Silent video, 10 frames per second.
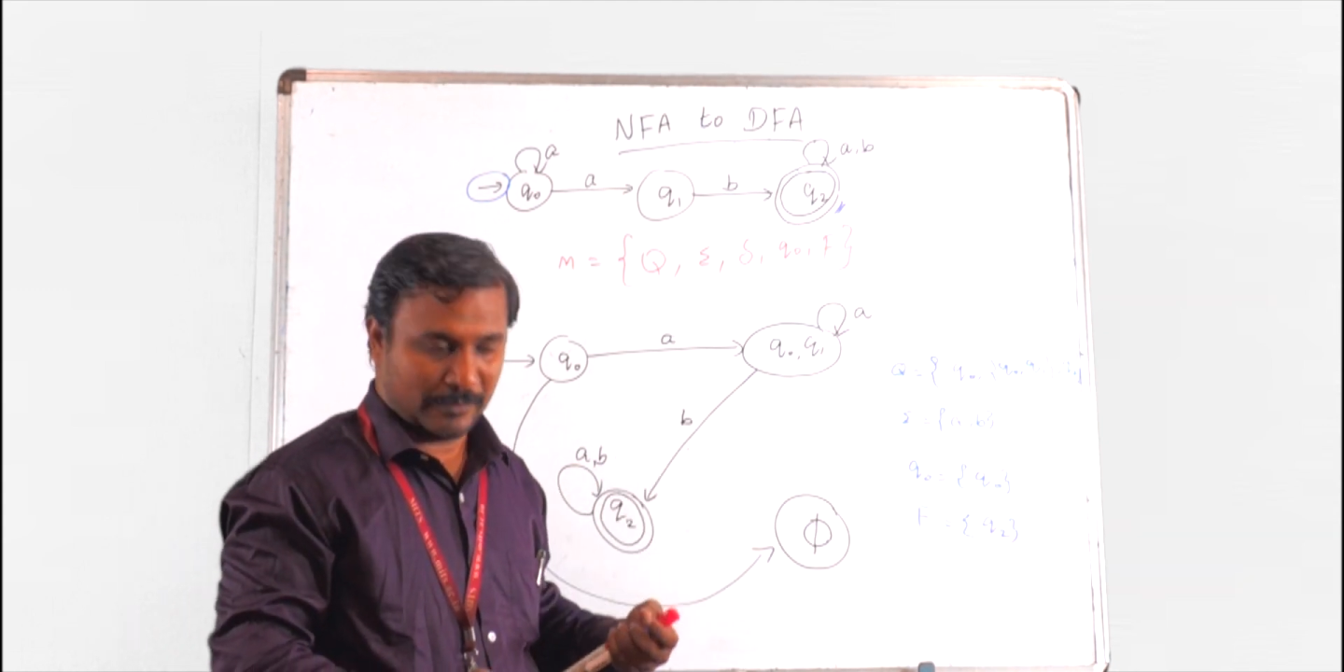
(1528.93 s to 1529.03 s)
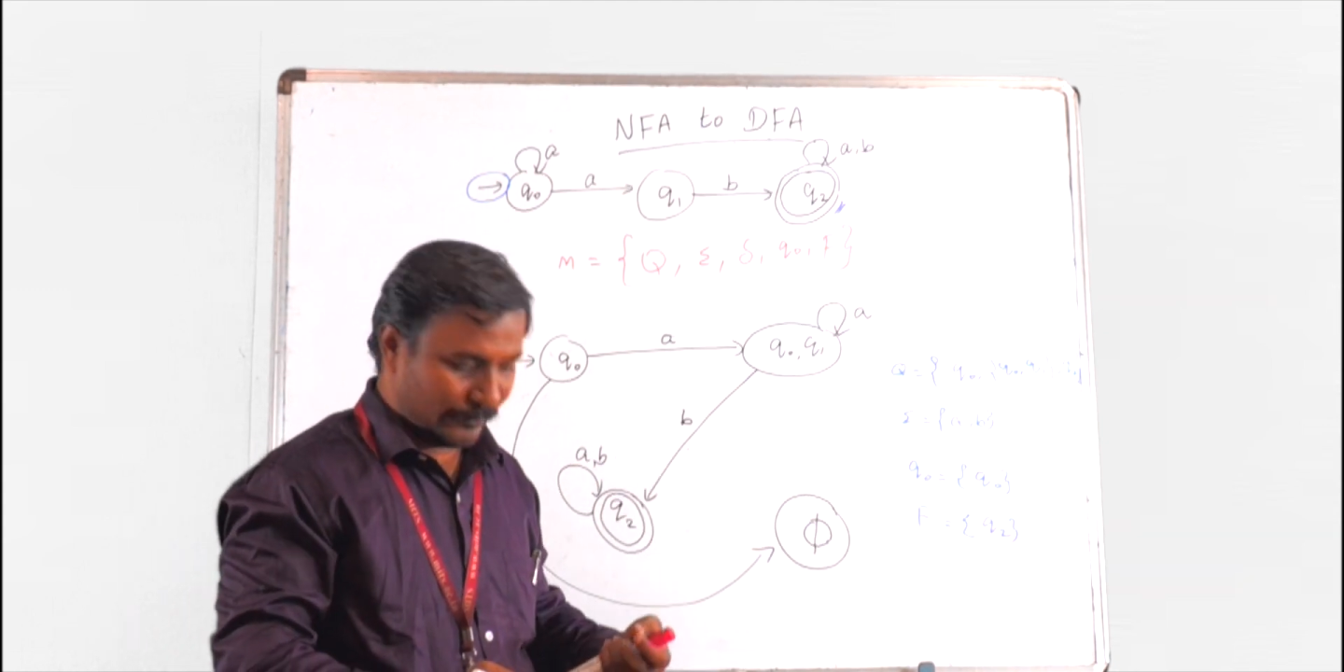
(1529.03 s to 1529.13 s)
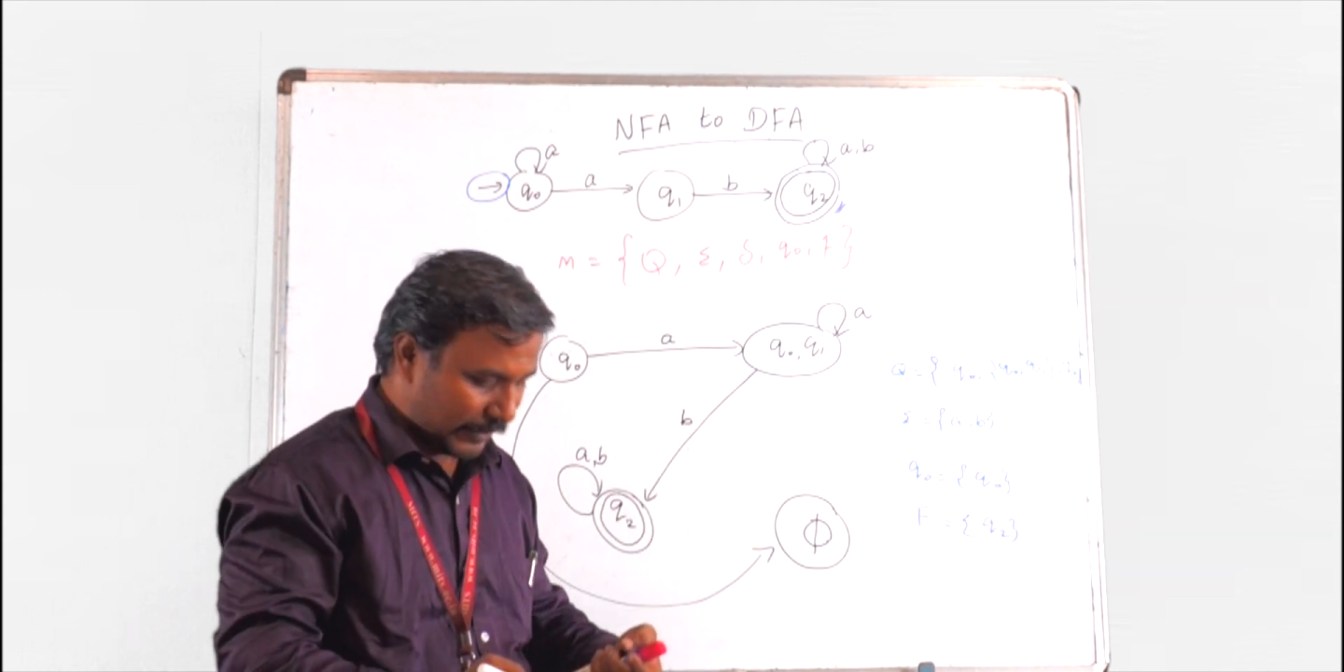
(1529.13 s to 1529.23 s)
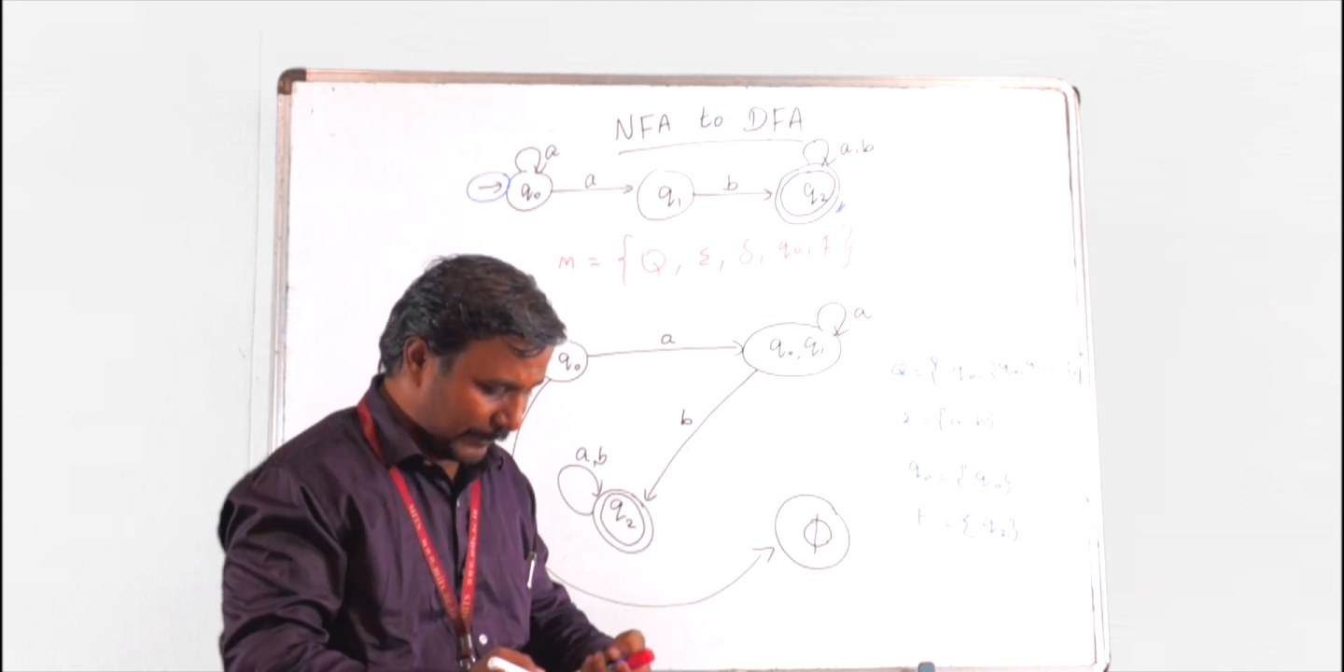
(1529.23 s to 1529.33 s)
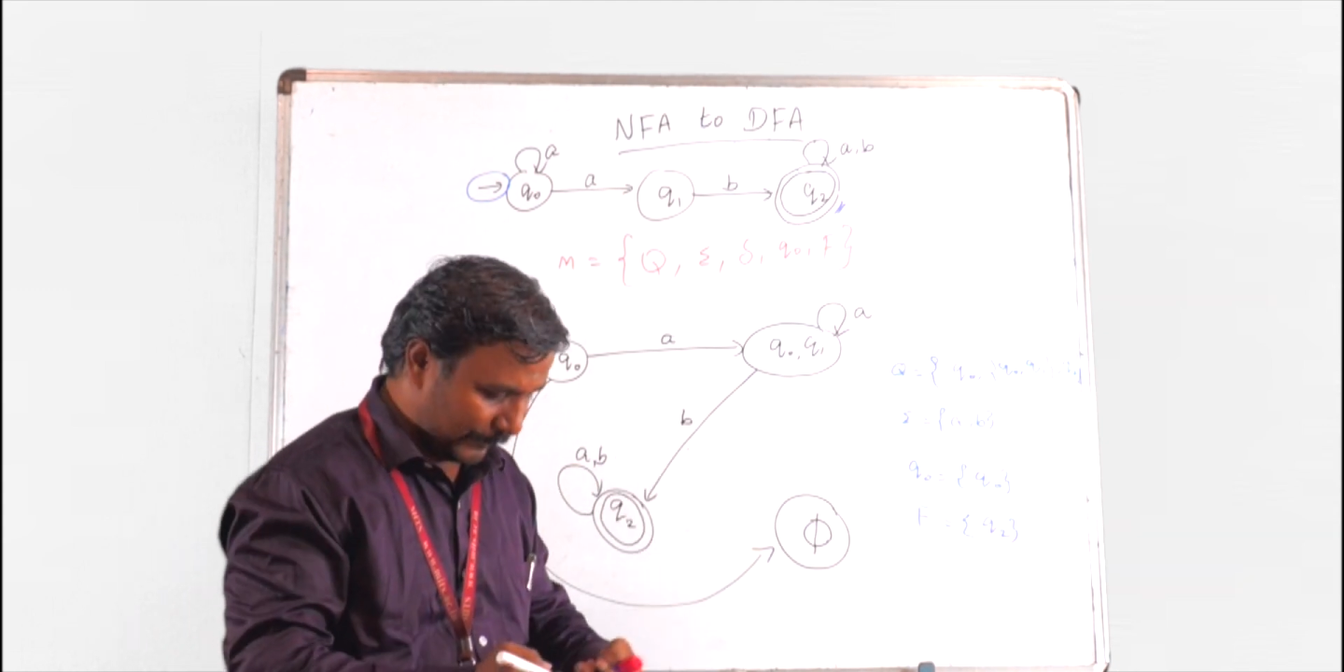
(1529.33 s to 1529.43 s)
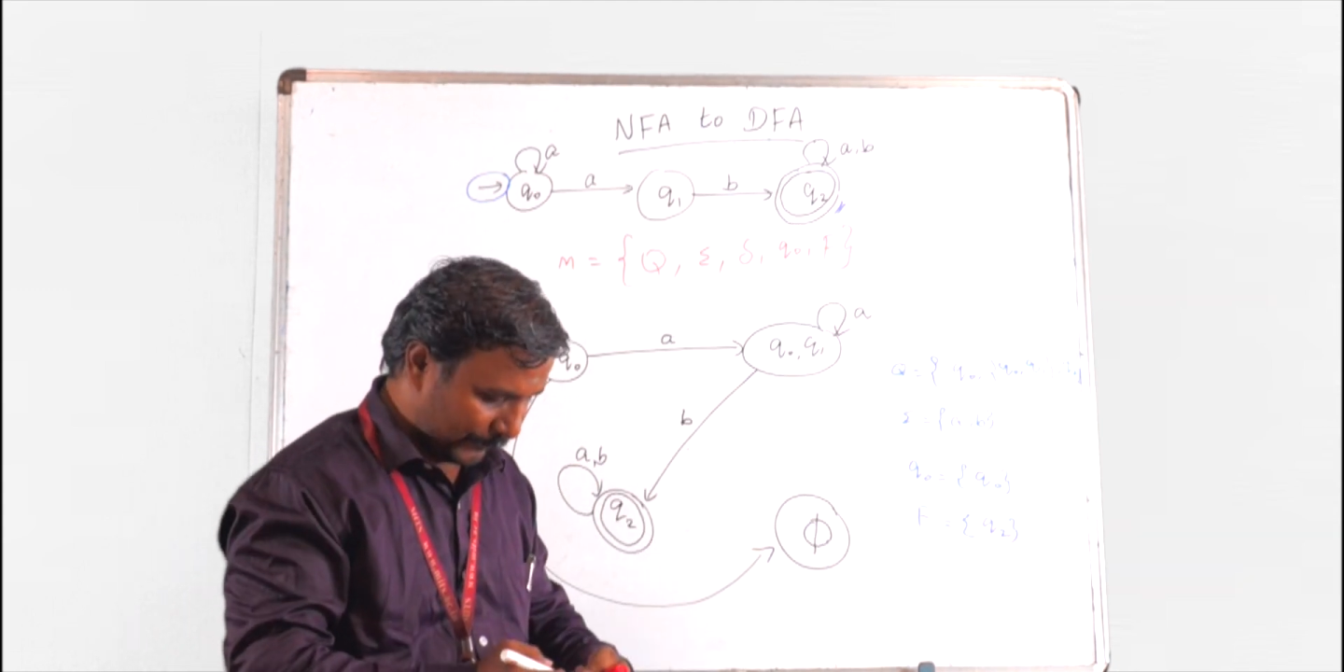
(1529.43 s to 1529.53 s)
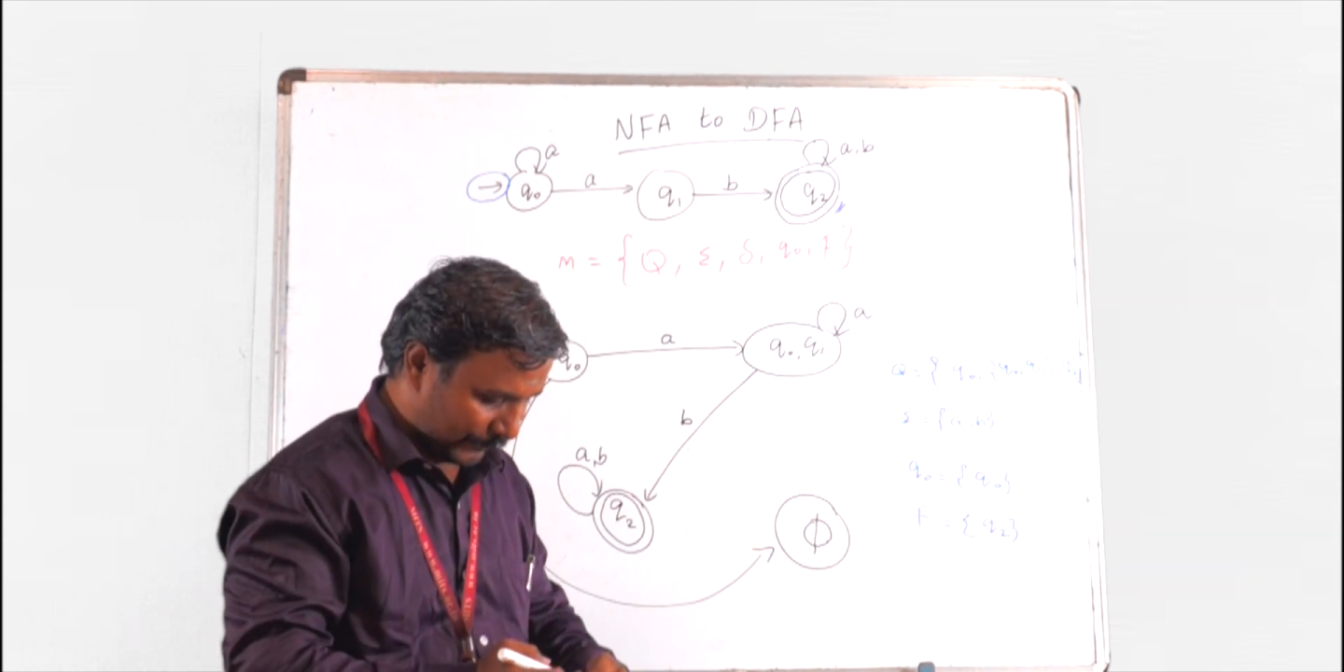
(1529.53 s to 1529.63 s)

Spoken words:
Okay.